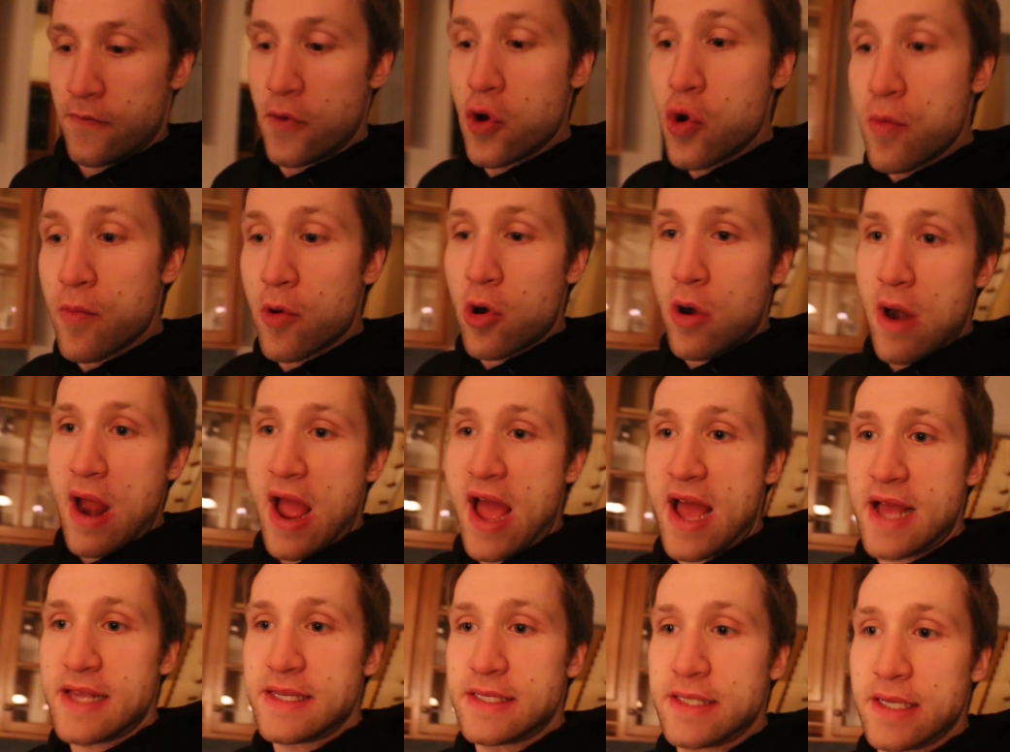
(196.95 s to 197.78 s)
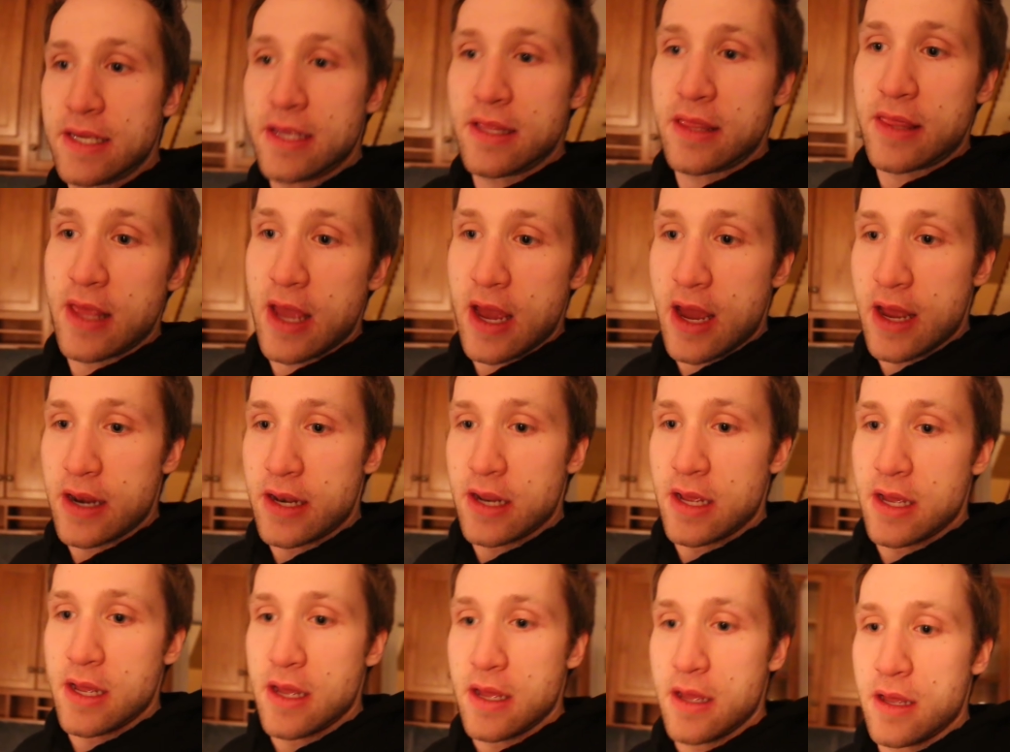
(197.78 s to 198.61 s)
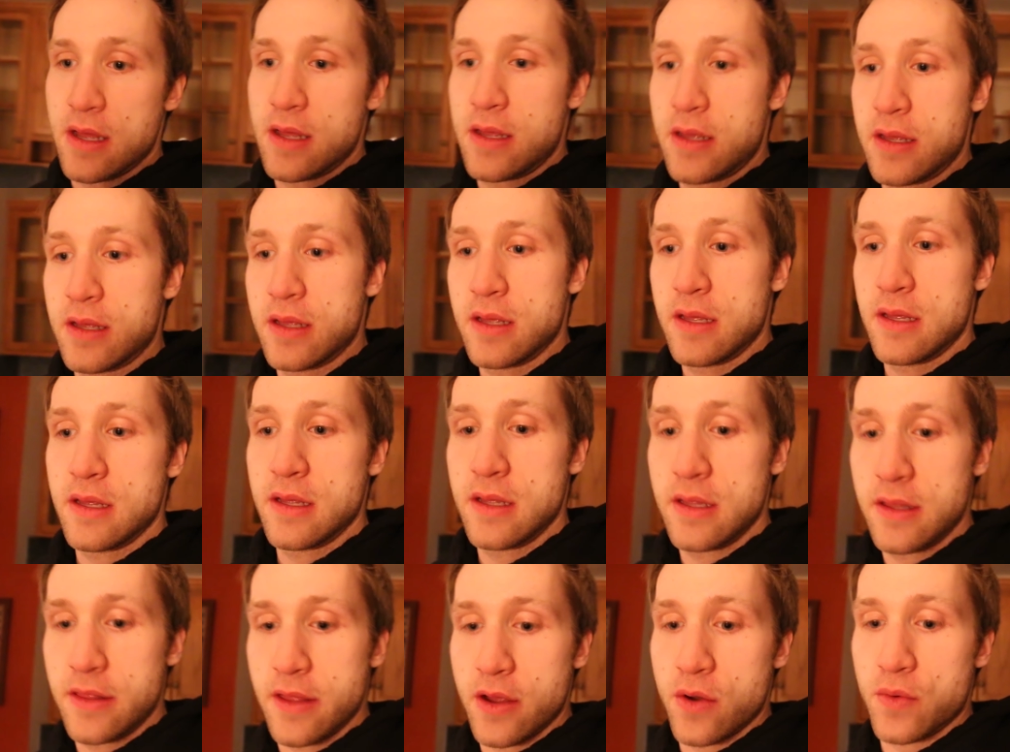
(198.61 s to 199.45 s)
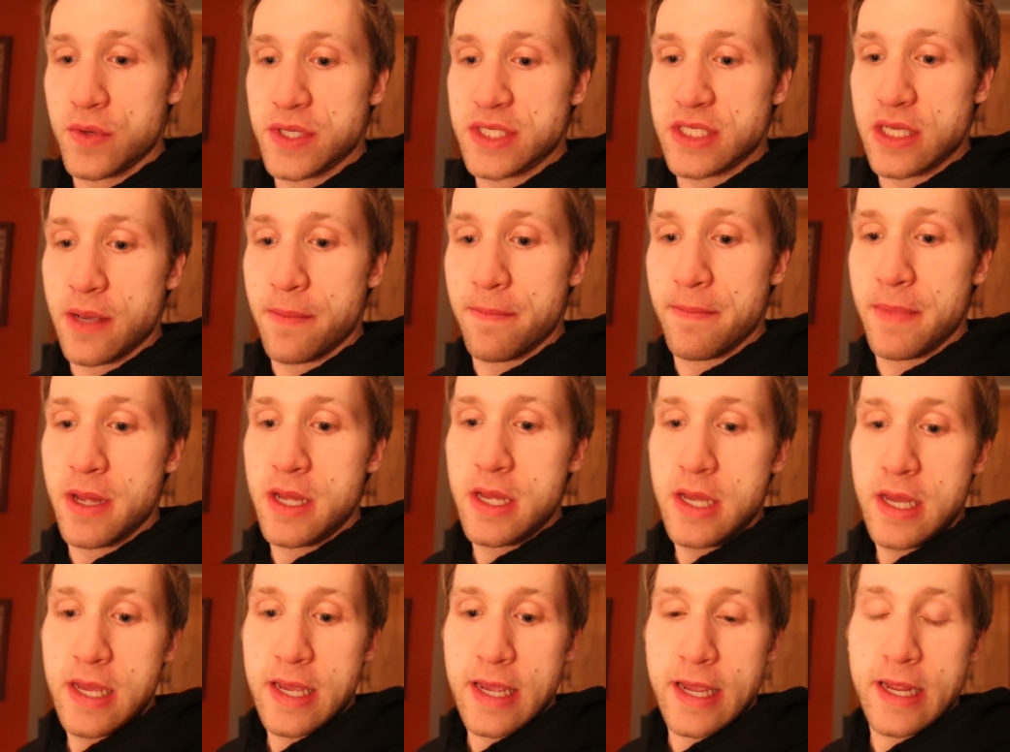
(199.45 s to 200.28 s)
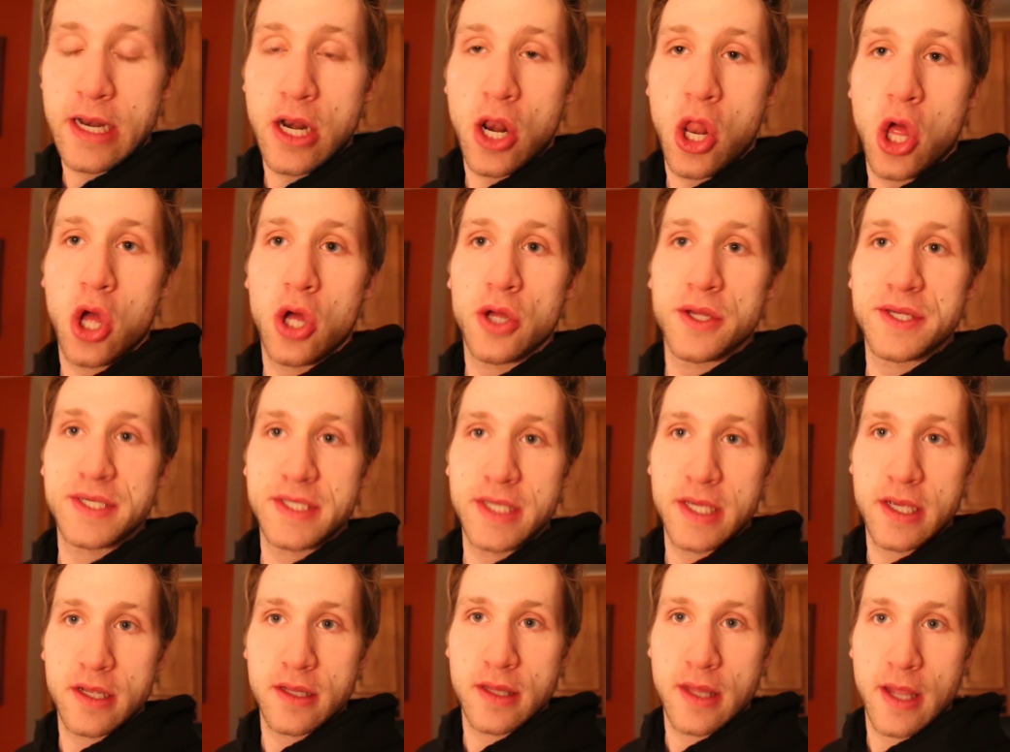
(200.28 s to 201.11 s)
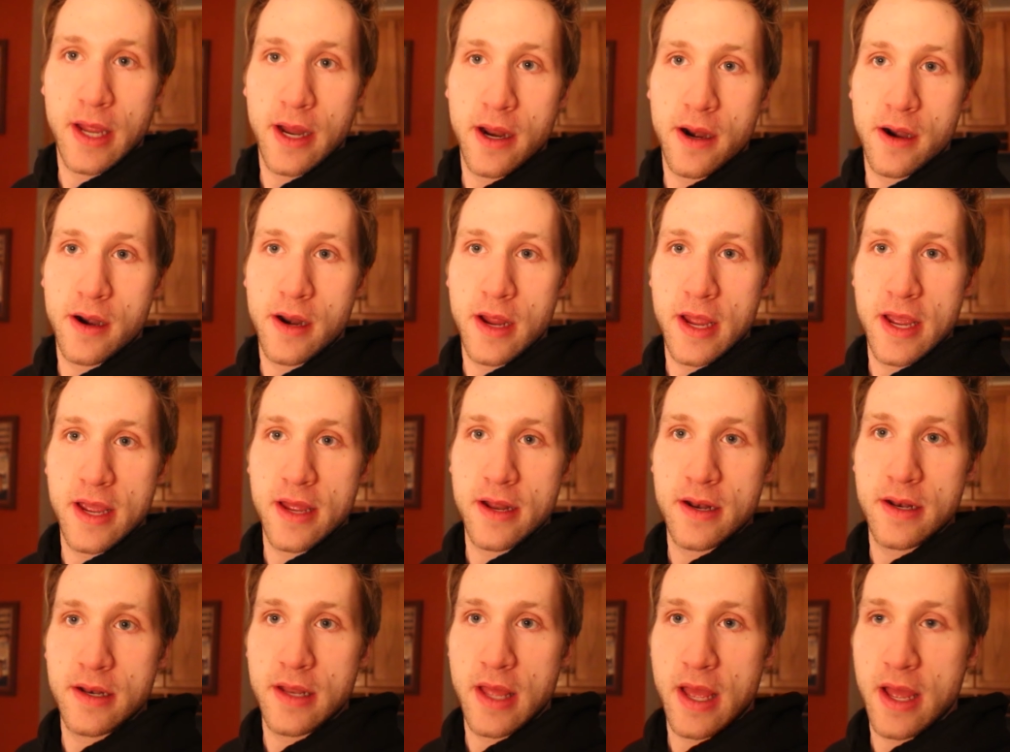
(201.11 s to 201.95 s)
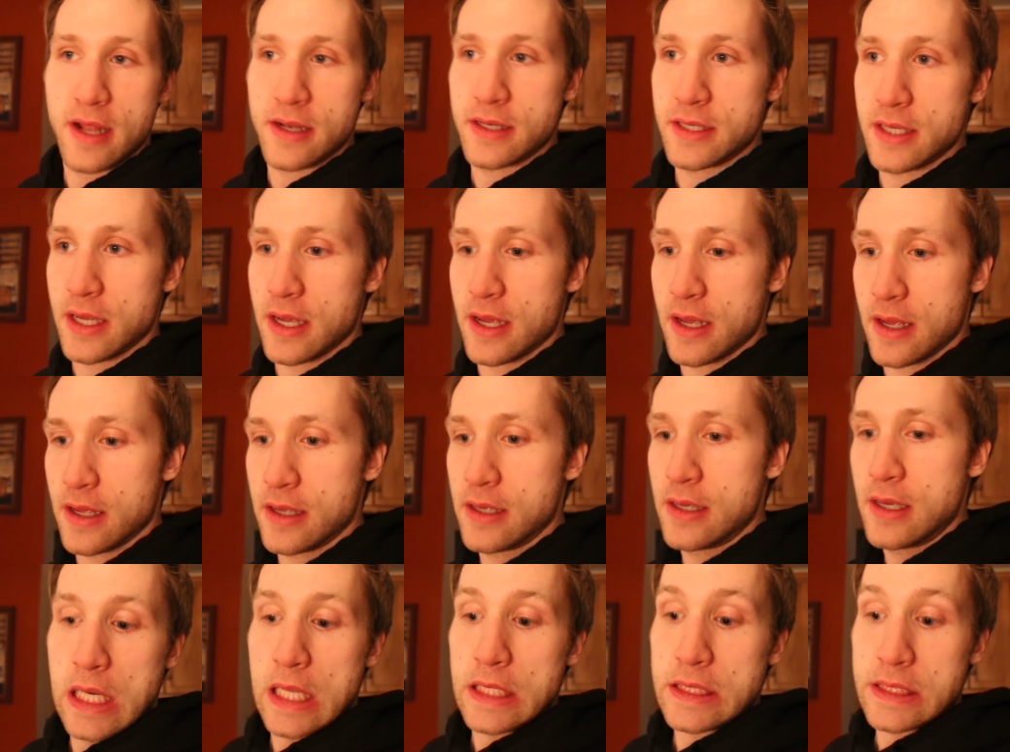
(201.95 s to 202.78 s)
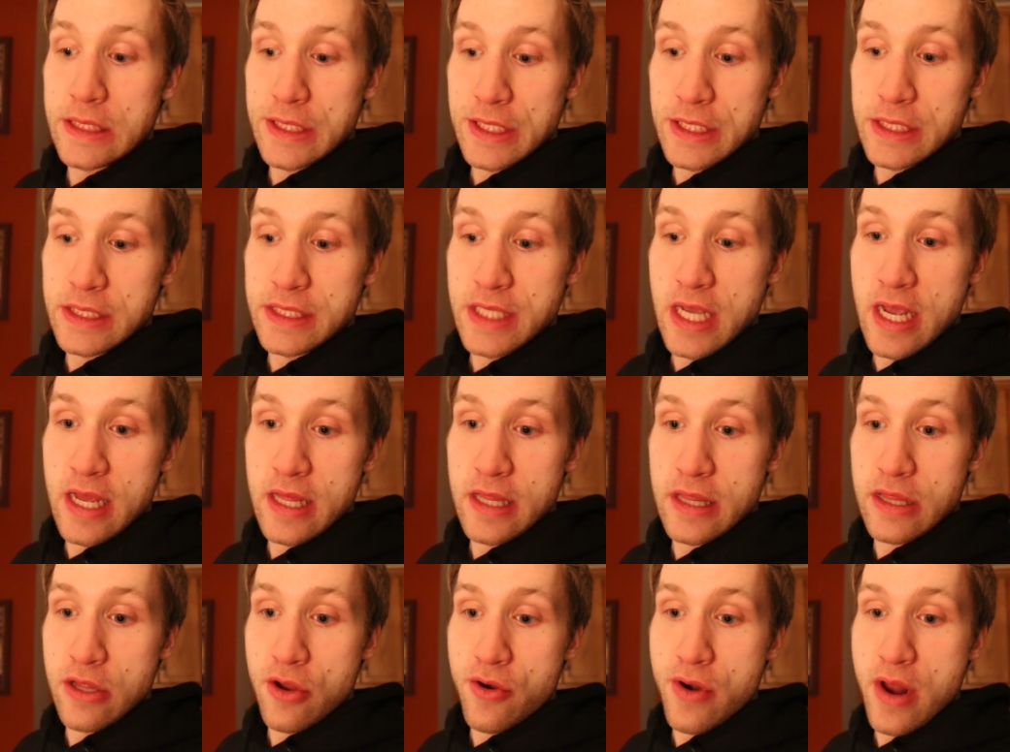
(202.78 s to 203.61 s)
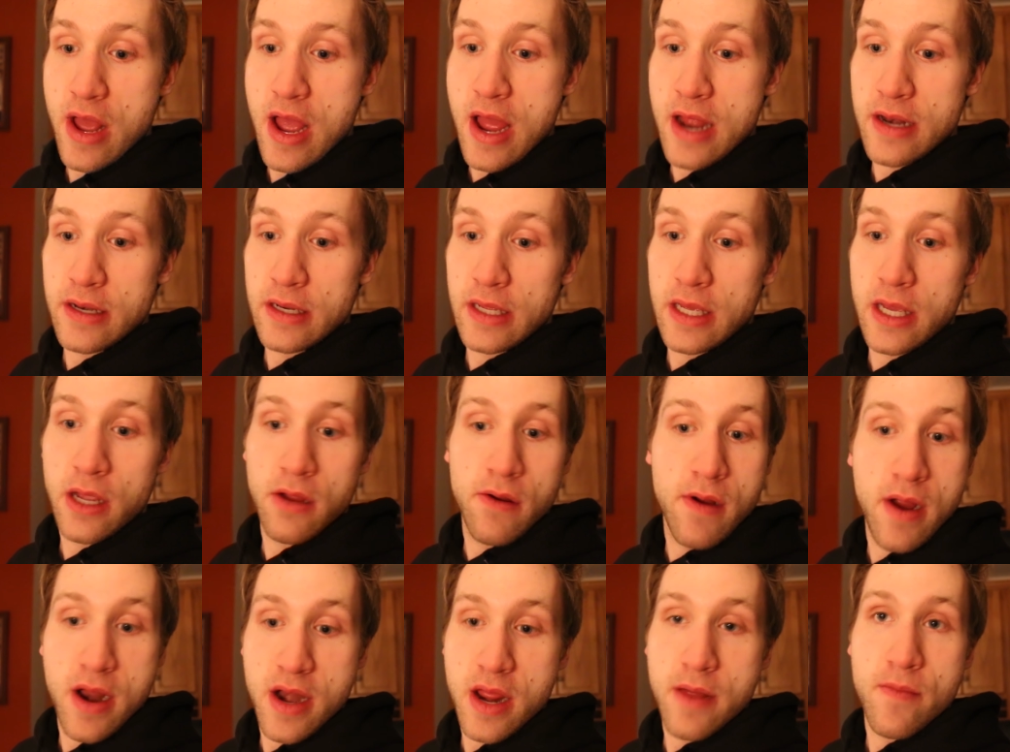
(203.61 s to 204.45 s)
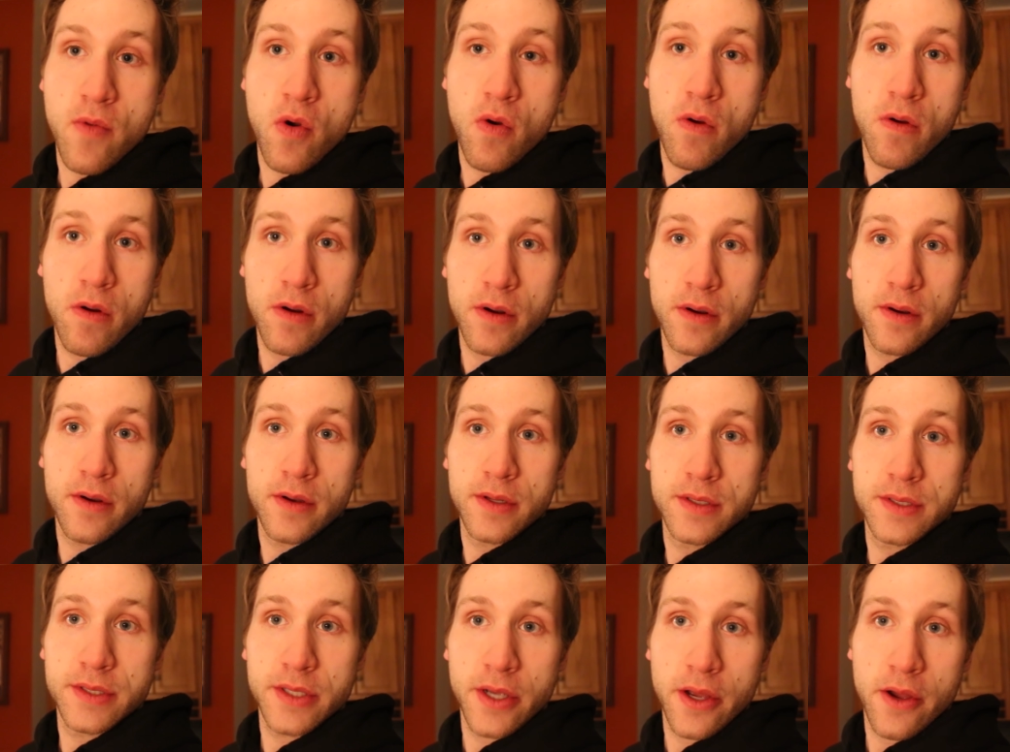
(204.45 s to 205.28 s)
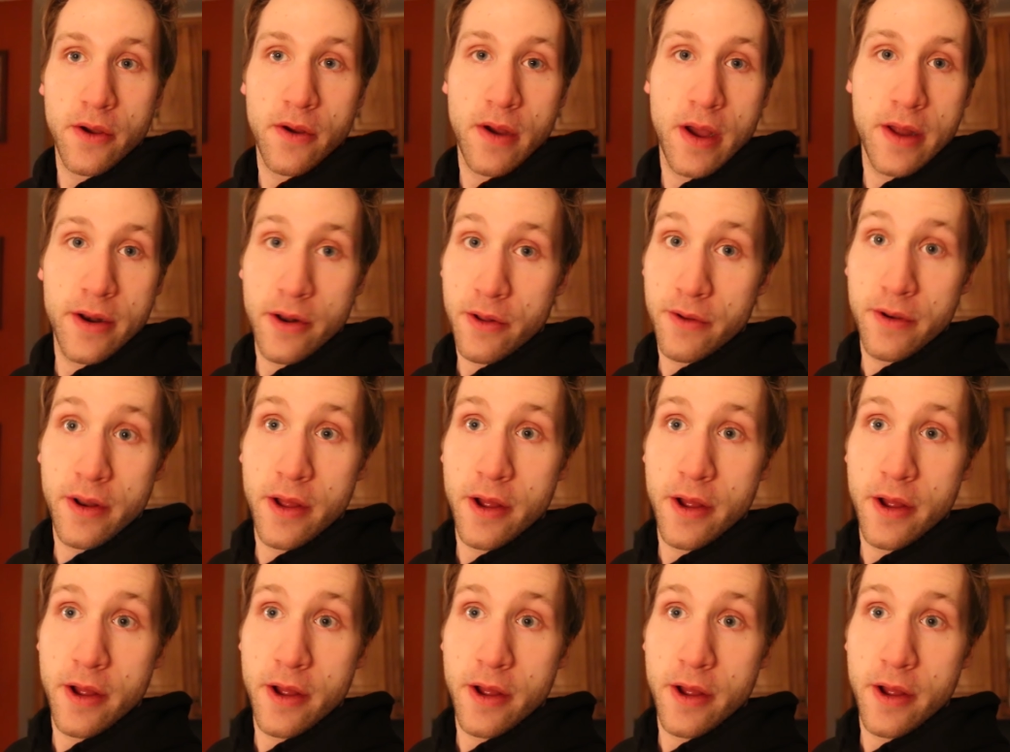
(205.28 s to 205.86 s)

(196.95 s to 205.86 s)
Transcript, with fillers: rumor has it that uh, there was some in-laws in there and that uh, let's just say they're not here anymore so I don't